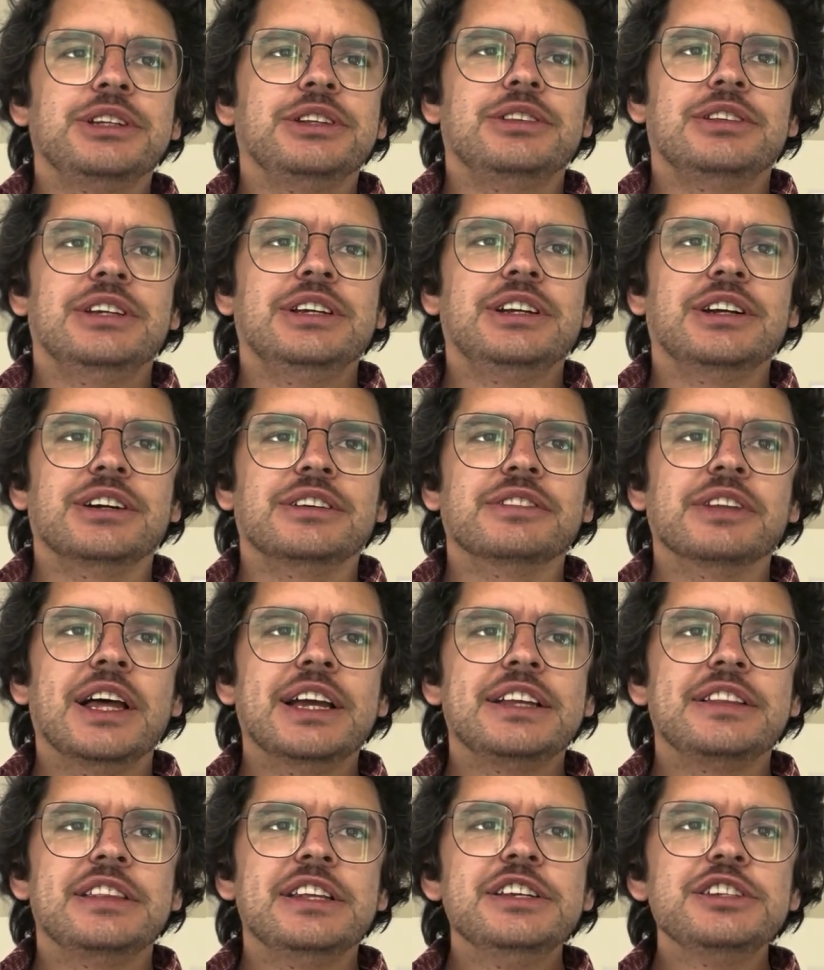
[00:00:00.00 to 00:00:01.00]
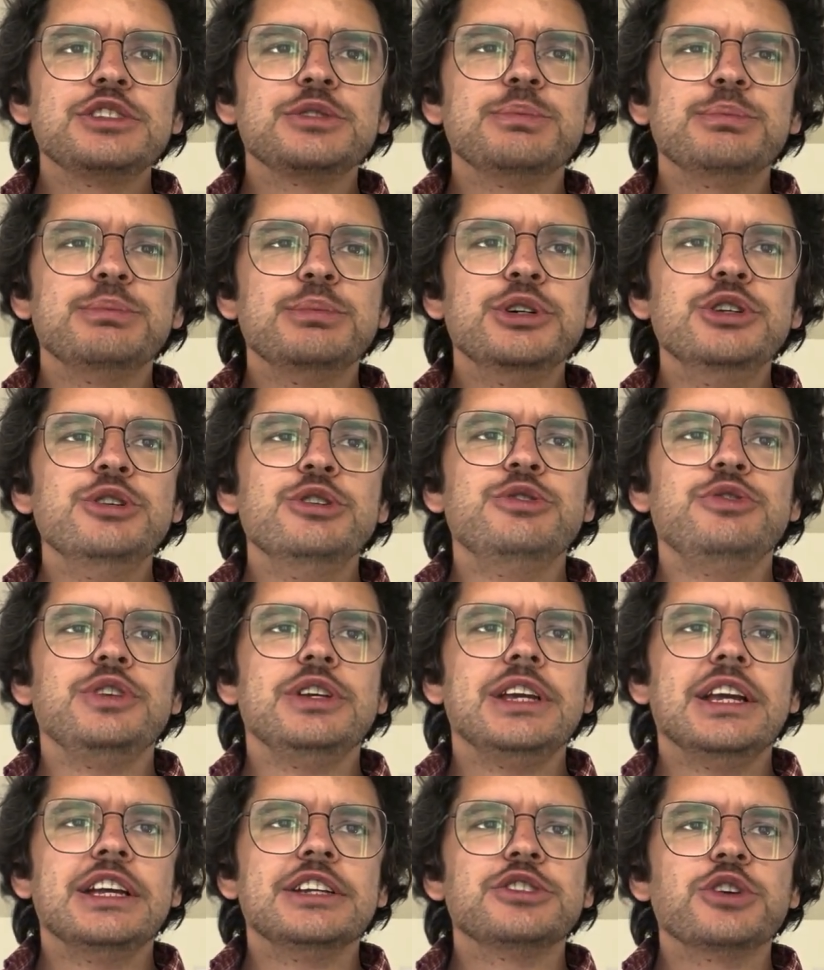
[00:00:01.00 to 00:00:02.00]
think of. Like, this
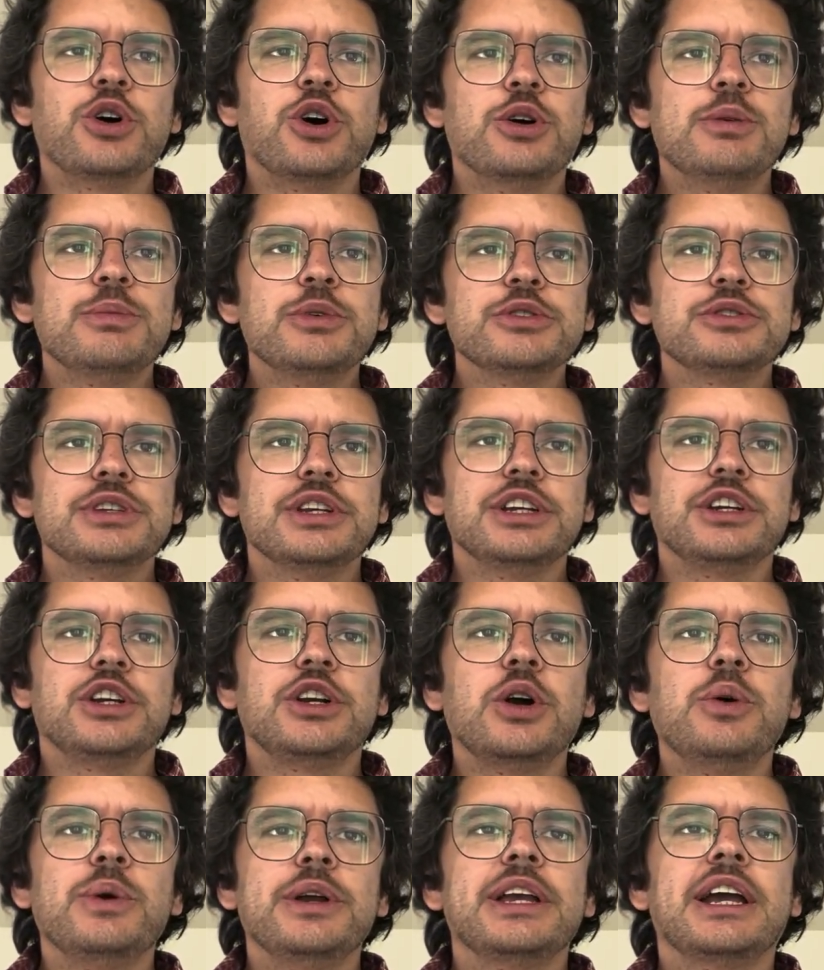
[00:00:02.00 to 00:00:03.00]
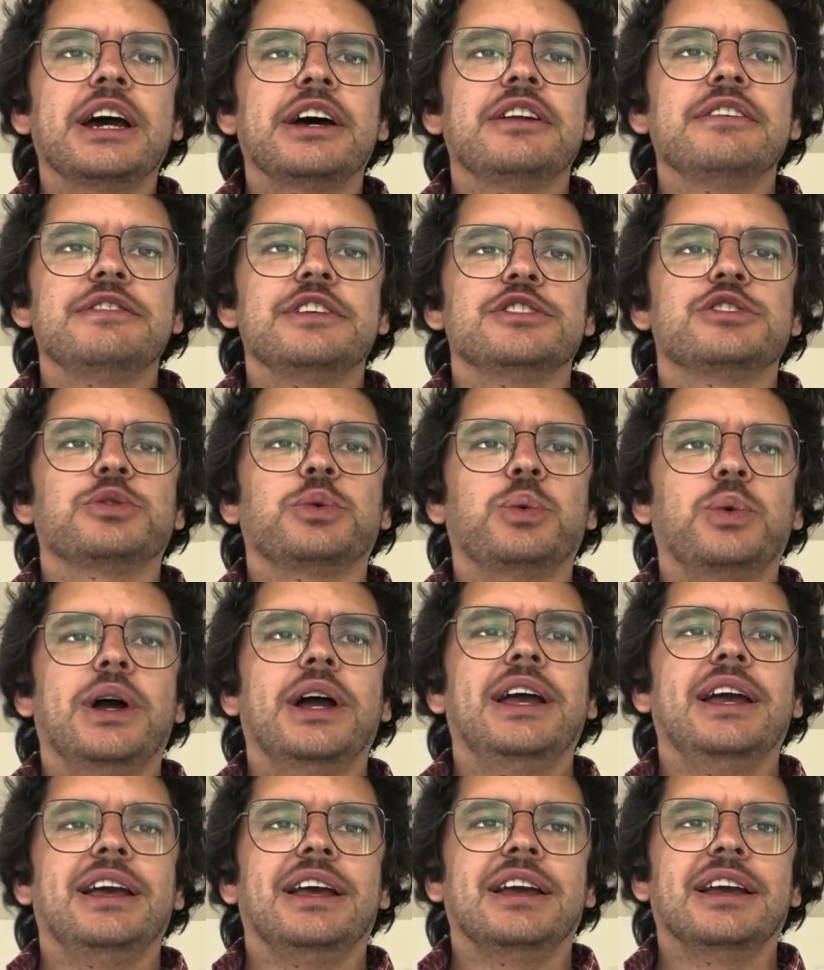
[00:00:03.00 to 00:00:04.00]
movie, it's almost like going out of its
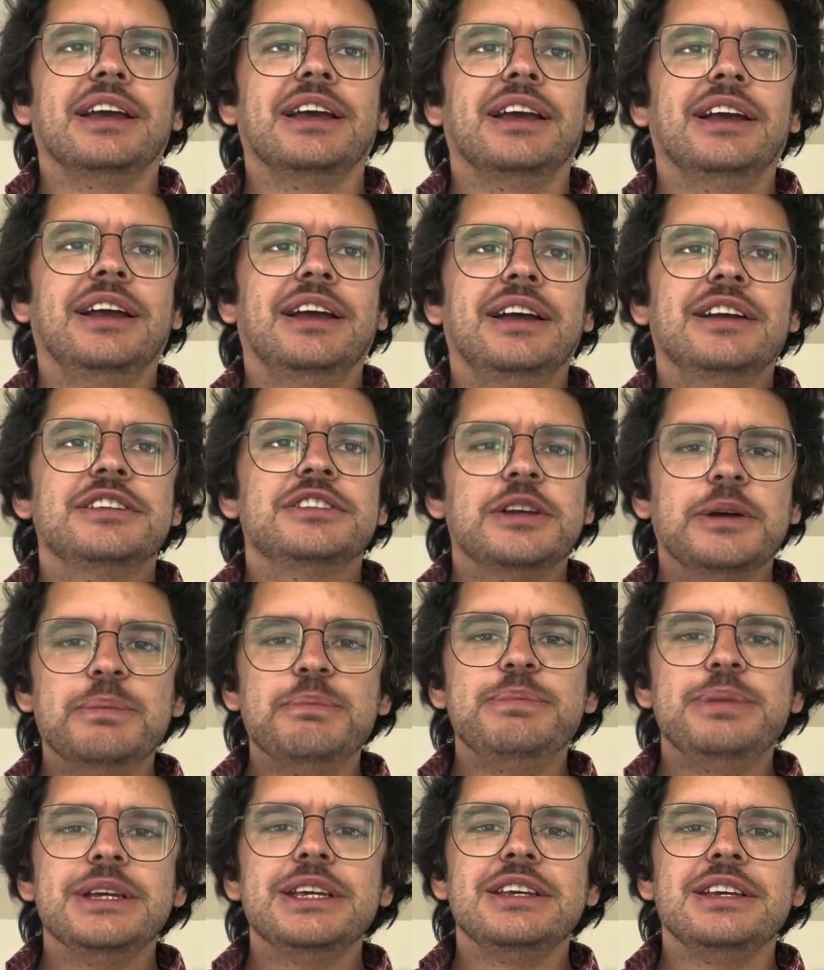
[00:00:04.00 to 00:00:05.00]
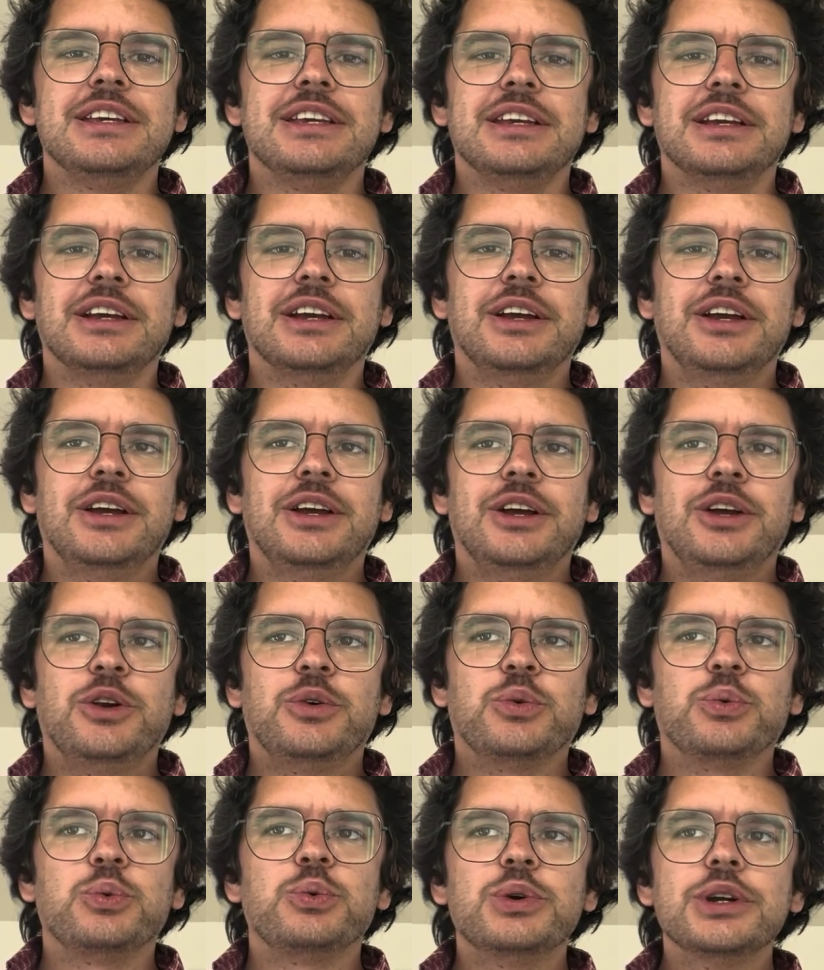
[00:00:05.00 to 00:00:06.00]
way to be
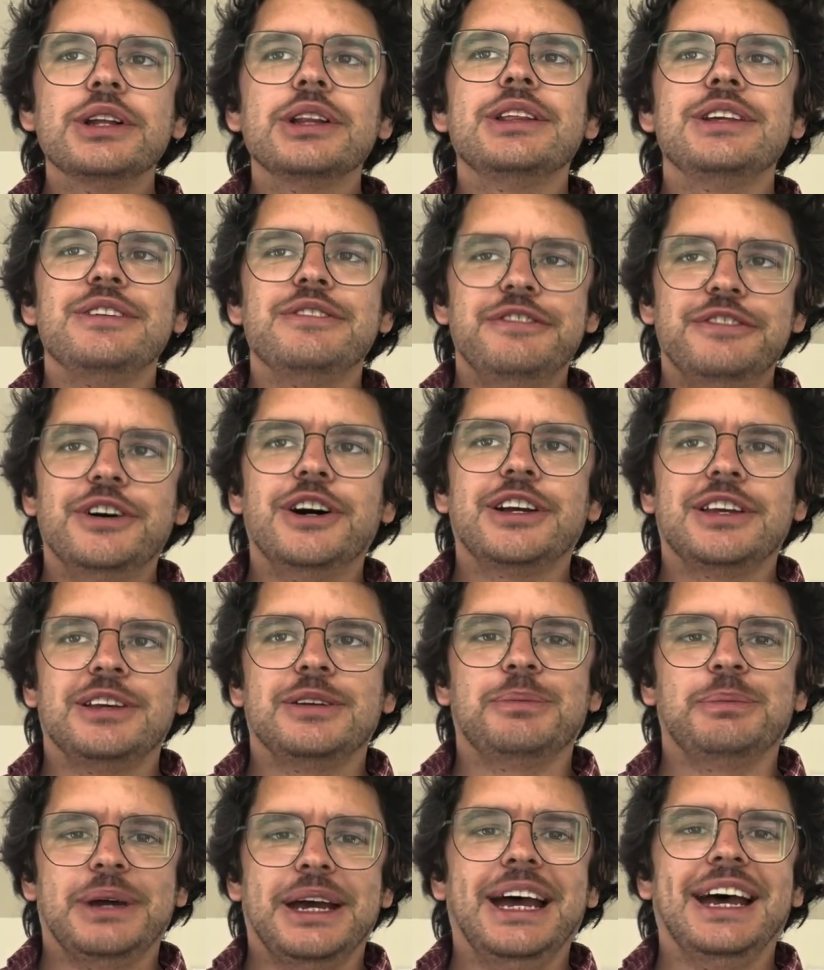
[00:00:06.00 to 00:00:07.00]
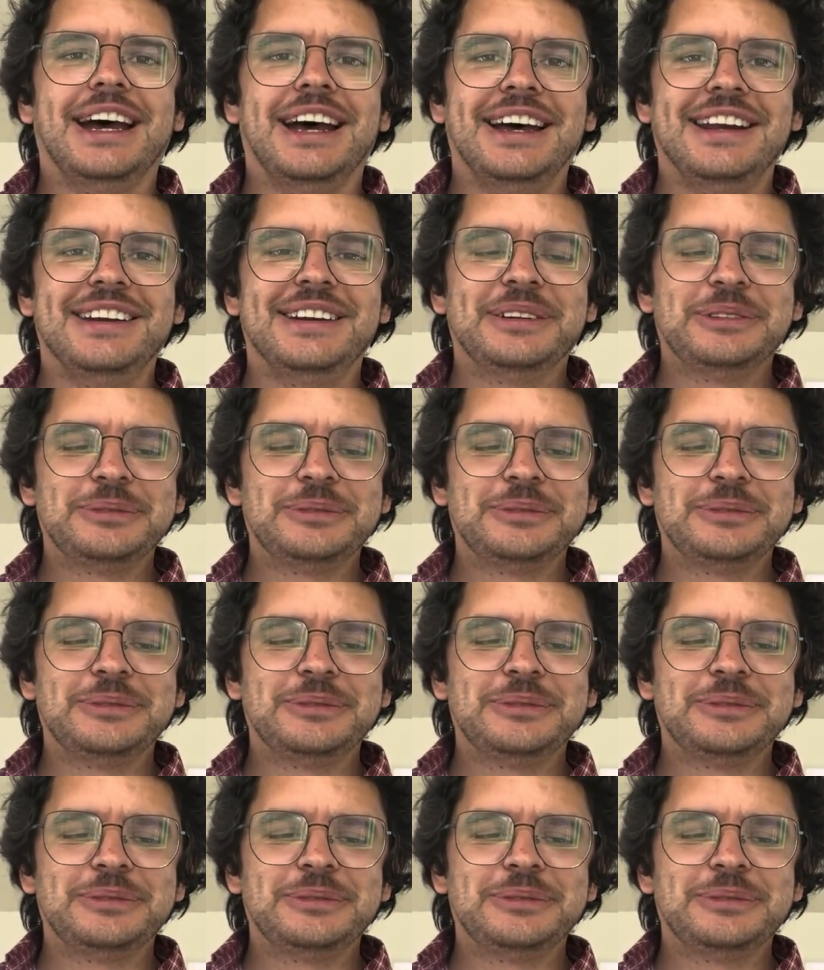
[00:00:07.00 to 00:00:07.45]
really fucking bad.